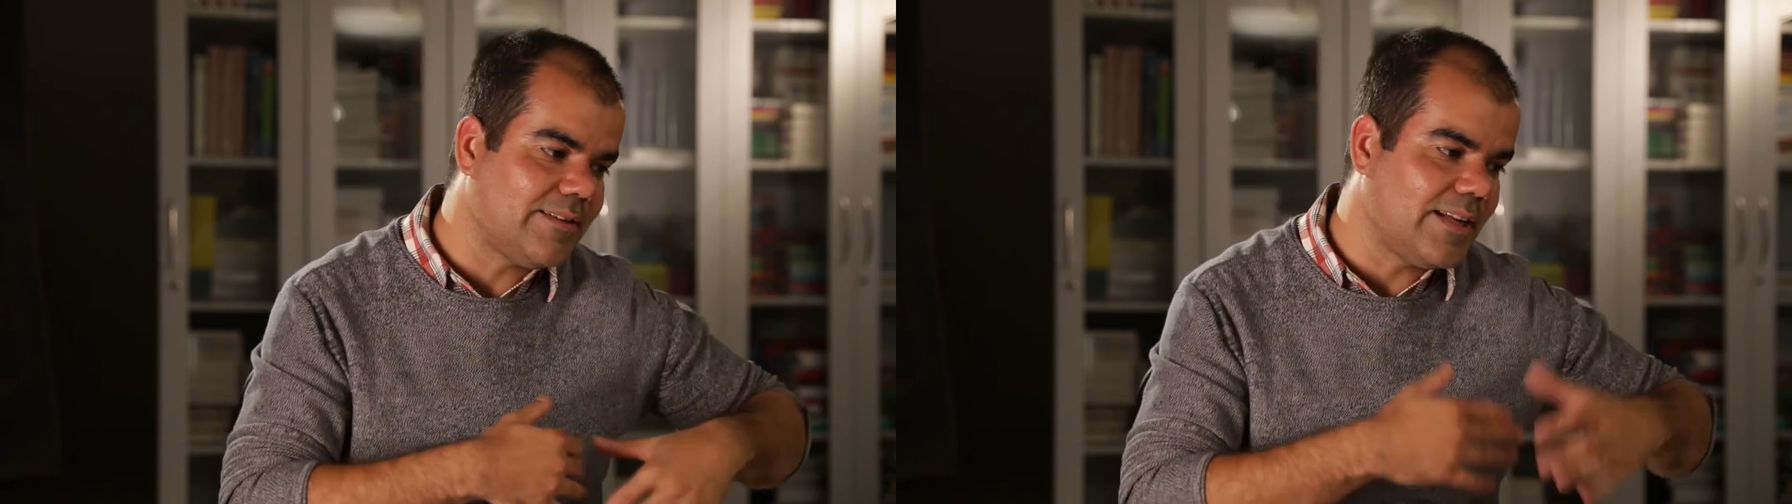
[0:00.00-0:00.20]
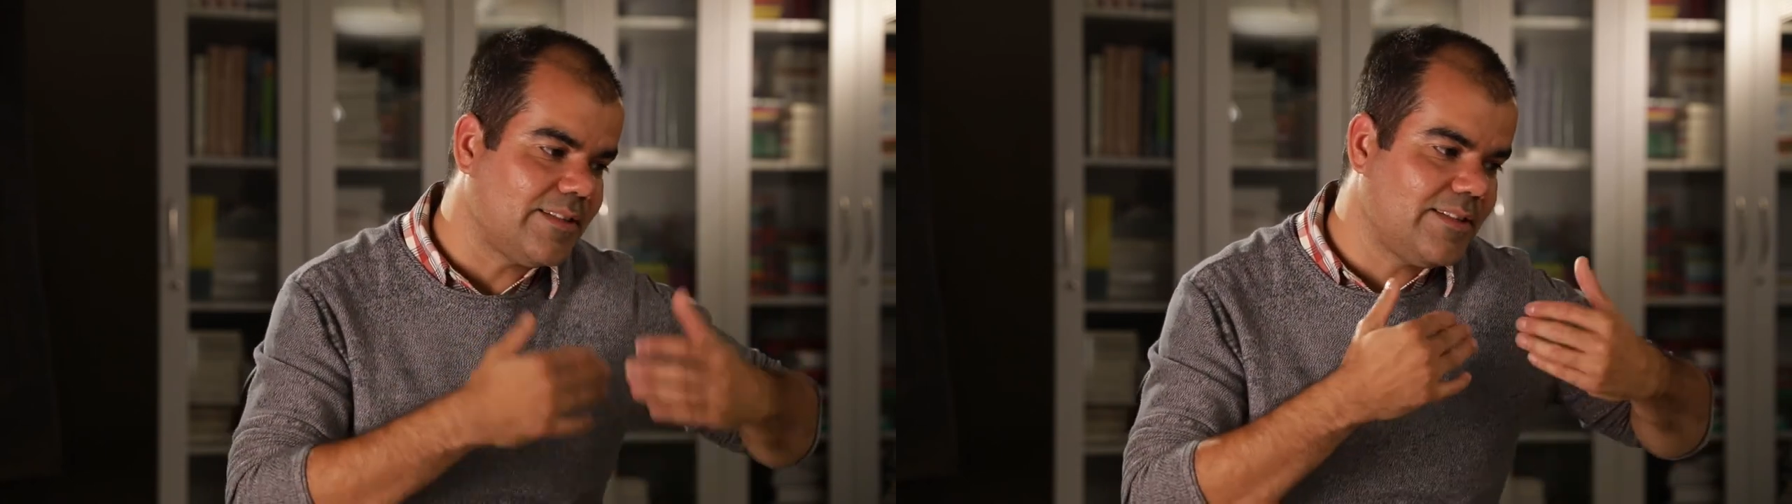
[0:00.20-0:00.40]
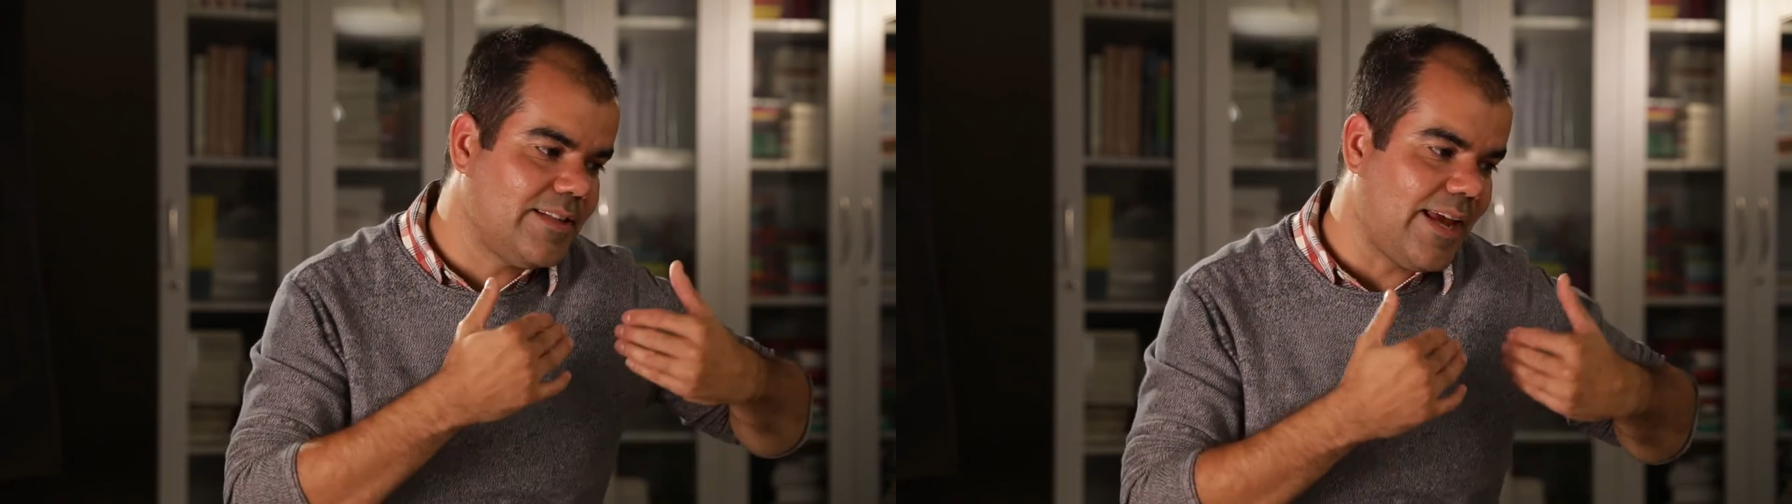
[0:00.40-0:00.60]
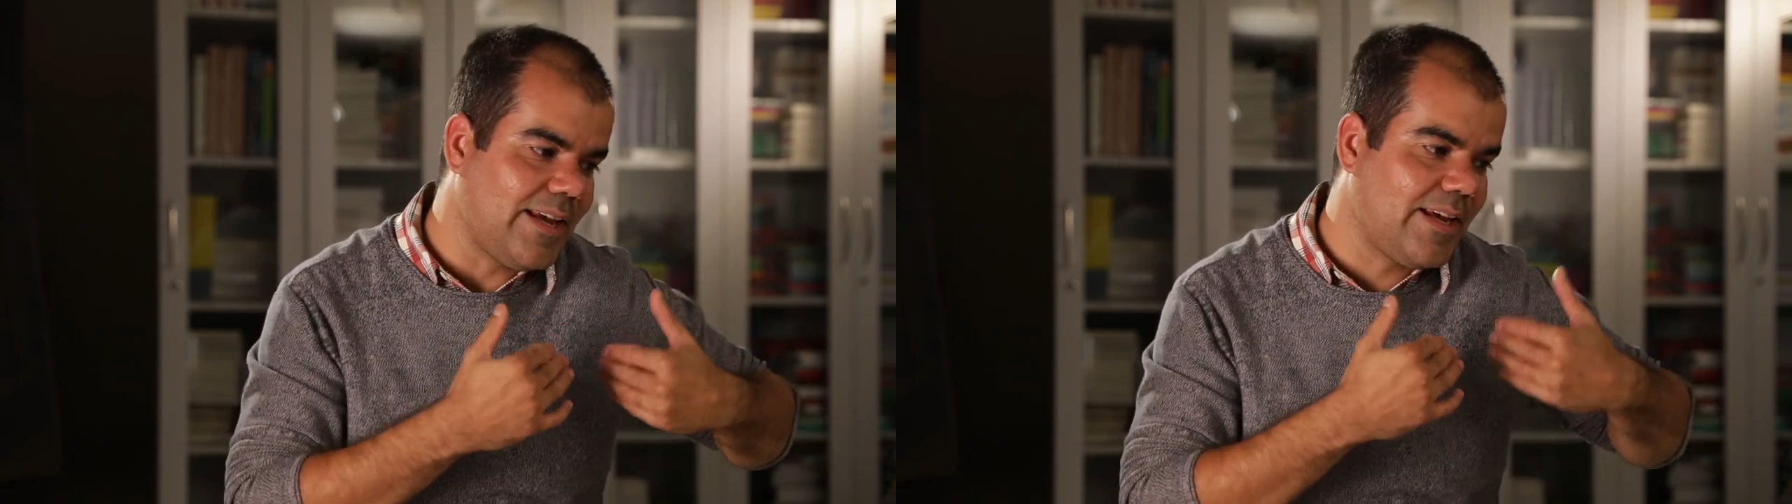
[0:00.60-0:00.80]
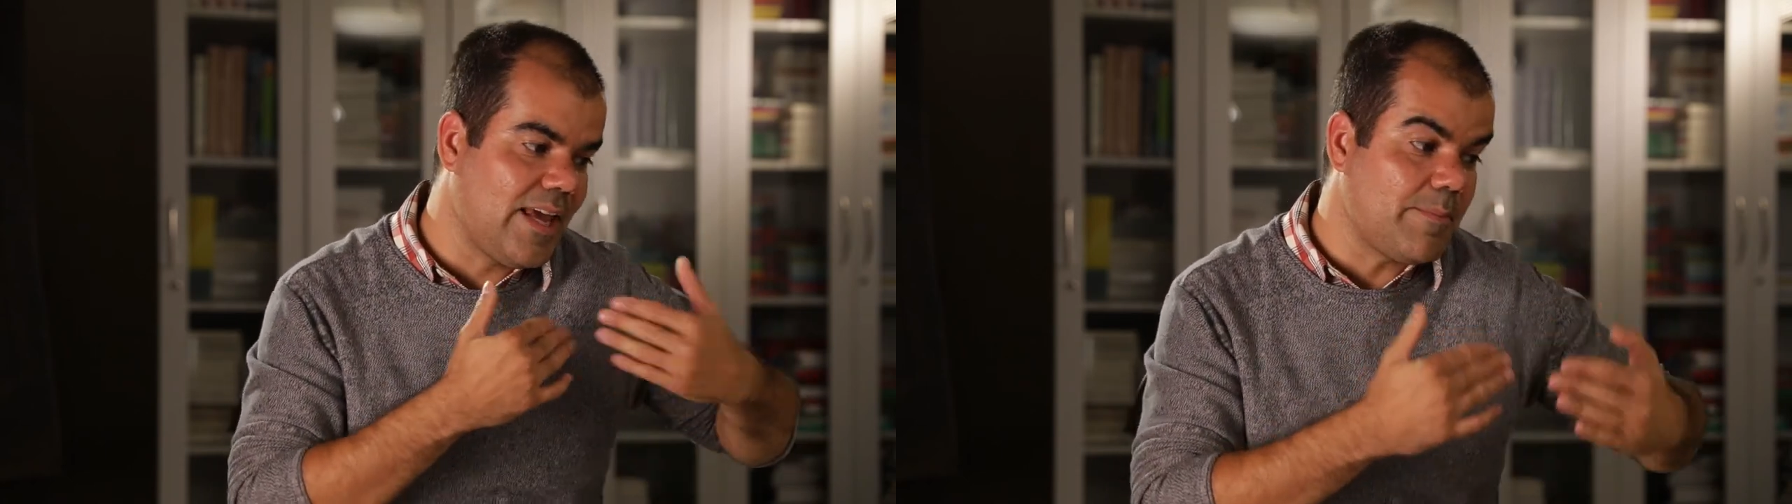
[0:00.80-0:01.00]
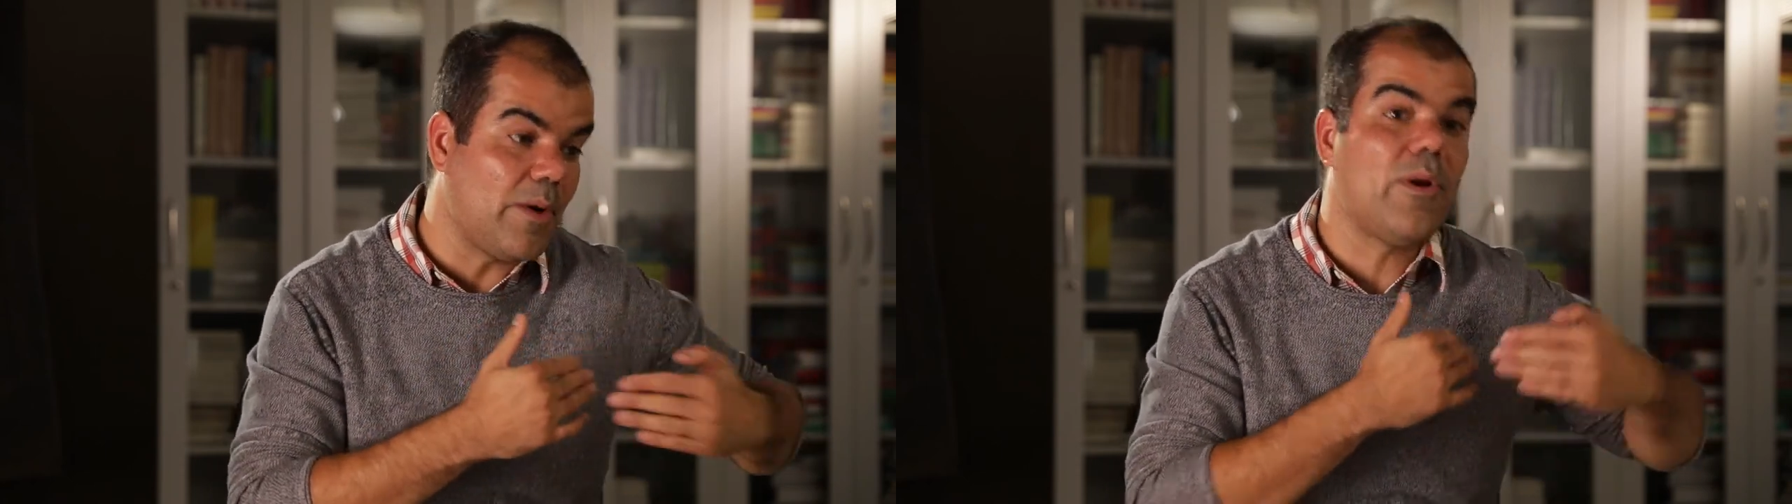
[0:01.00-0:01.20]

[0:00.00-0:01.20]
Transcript: that they keep